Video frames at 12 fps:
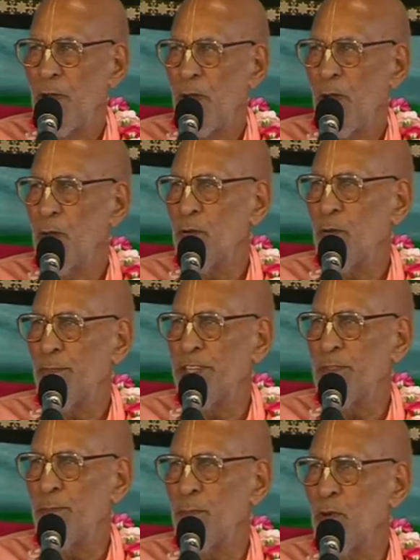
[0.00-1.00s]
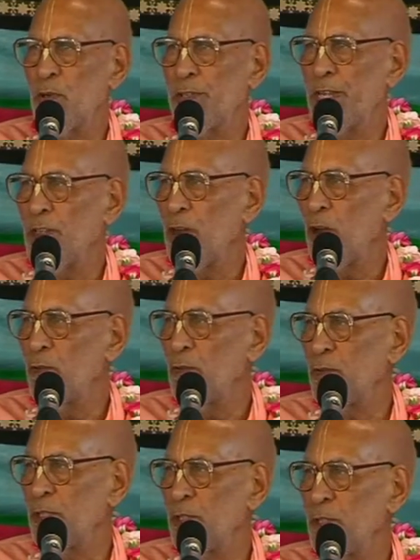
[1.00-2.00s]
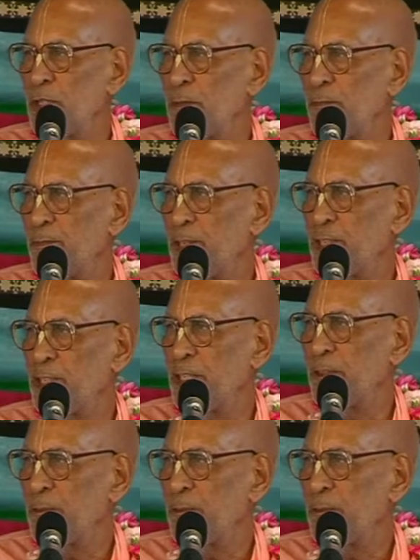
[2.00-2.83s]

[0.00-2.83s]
how he was bold and how he did preaching.